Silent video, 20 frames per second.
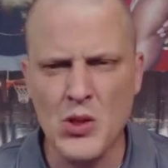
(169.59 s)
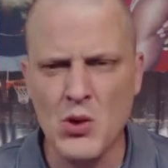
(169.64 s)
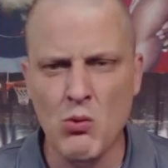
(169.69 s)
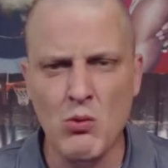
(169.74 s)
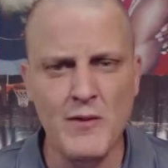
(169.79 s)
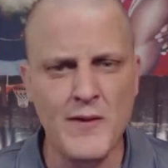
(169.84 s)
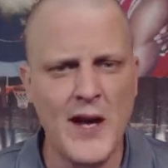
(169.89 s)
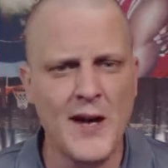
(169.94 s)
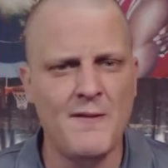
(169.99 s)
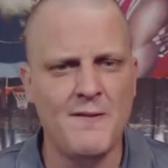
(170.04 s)

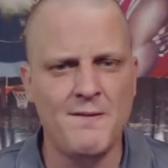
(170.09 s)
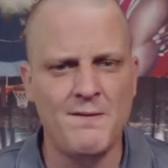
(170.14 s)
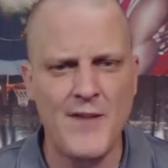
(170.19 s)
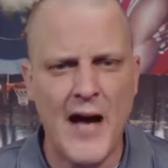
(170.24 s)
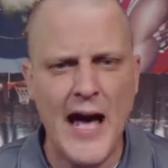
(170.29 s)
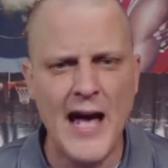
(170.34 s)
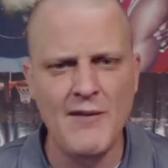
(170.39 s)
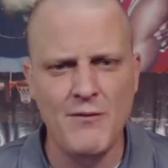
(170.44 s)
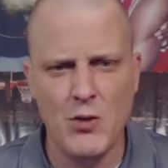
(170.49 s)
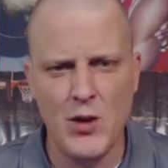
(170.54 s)
we've got a
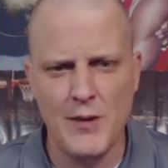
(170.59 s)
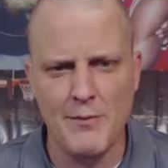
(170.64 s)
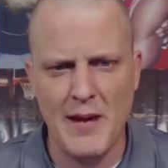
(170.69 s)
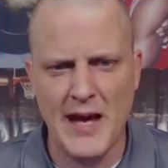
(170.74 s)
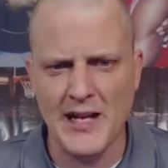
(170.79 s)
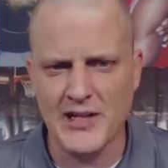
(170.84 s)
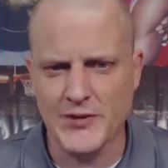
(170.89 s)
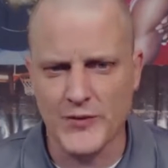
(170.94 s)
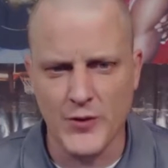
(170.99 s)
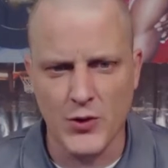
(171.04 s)
5-way
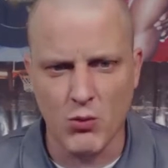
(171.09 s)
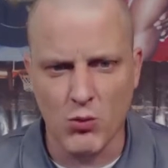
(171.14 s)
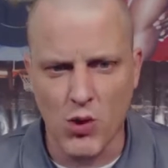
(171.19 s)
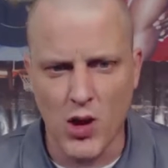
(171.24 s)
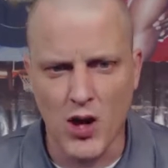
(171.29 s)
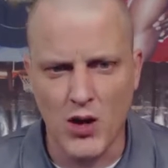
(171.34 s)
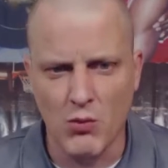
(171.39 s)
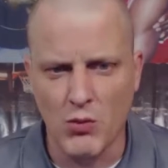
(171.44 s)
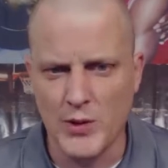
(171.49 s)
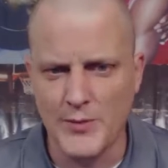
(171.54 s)
match for the
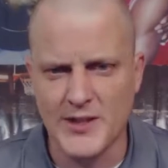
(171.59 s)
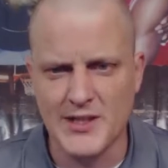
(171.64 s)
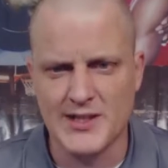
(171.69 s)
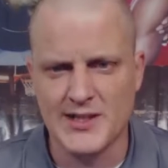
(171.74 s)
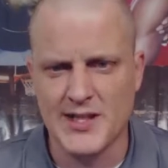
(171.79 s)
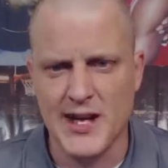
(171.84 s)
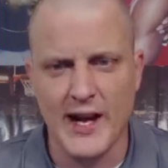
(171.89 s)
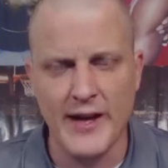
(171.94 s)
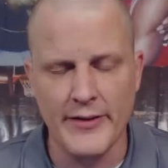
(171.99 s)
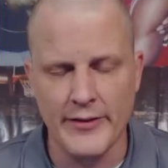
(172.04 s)
Raw Women's
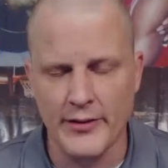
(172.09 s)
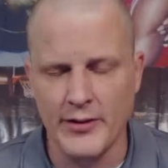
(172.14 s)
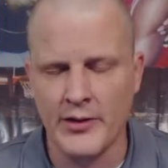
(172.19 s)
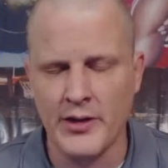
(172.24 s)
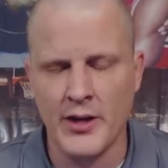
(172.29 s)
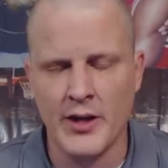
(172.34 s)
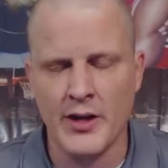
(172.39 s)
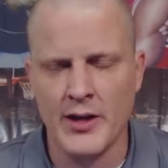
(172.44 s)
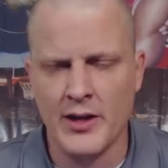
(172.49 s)
title